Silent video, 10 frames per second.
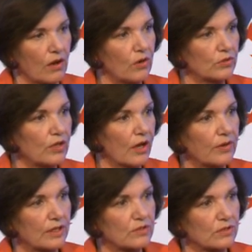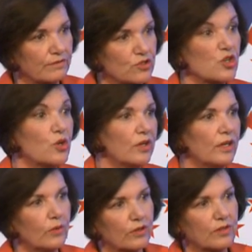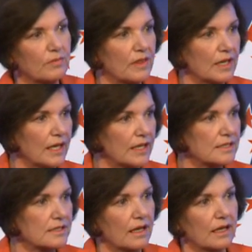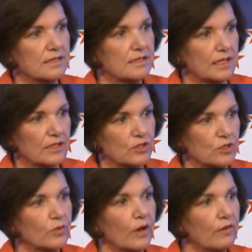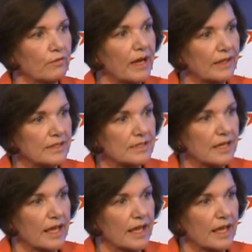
ongoing sort of journey with them in the next uh, six to 12 months